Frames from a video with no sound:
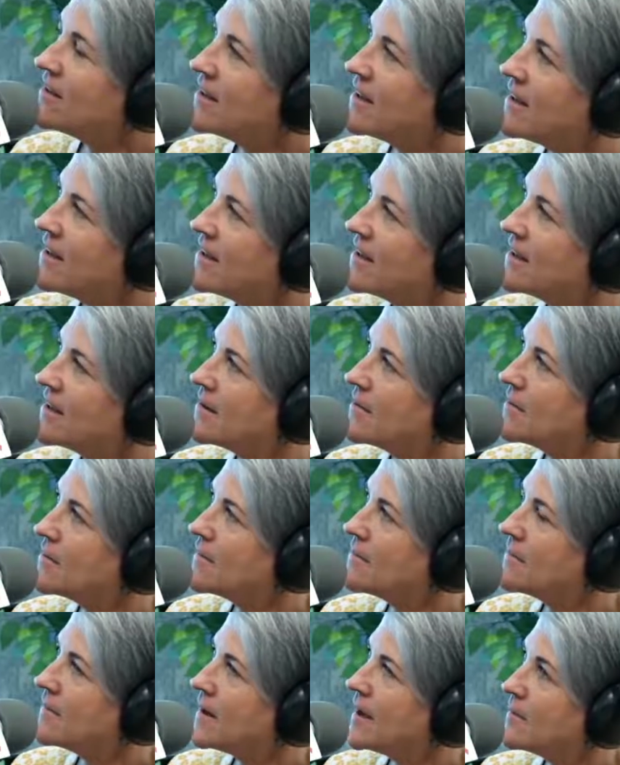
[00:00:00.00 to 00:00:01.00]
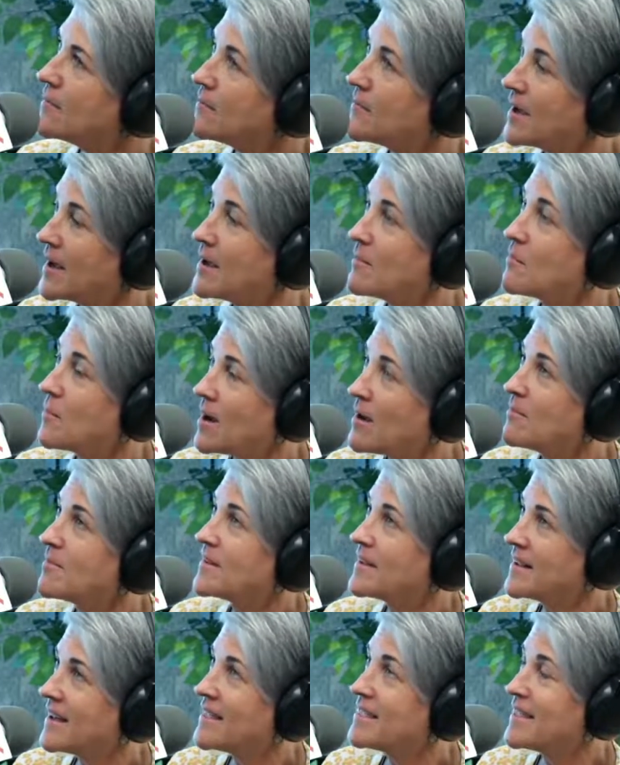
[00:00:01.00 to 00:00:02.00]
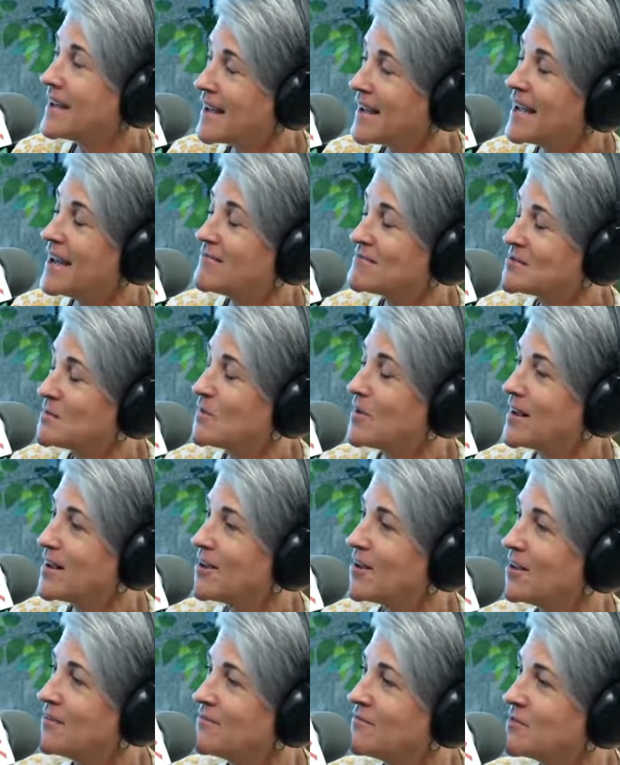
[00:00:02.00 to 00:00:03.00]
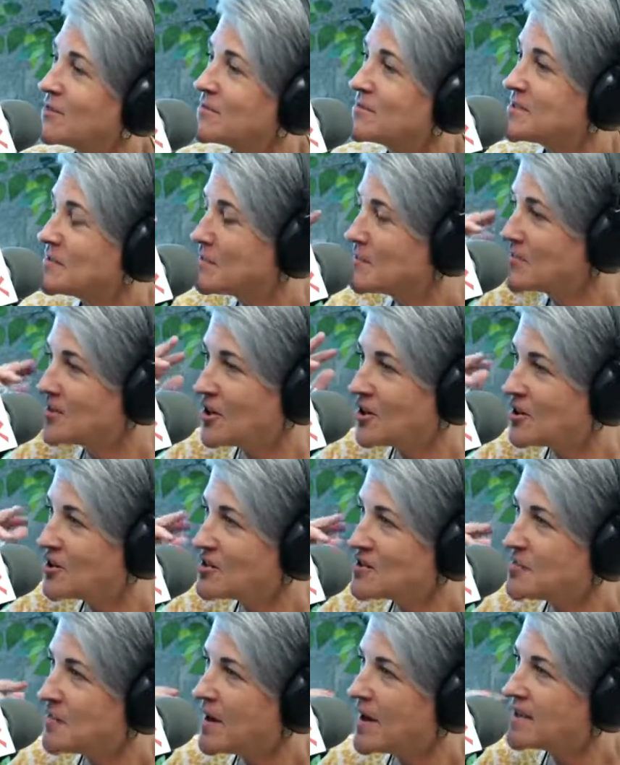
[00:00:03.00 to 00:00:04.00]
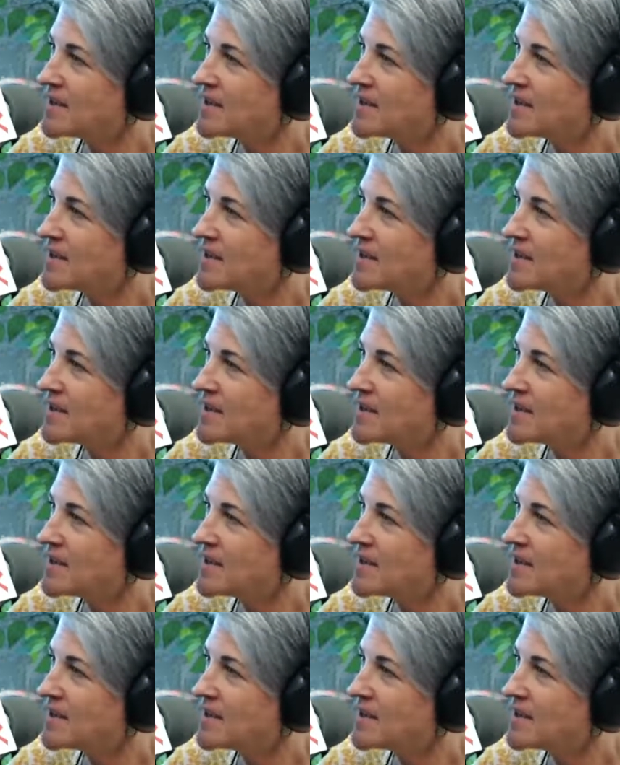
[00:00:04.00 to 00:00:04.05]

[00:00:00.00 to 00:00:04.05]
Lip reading: I think I have some retinol for some darker spots.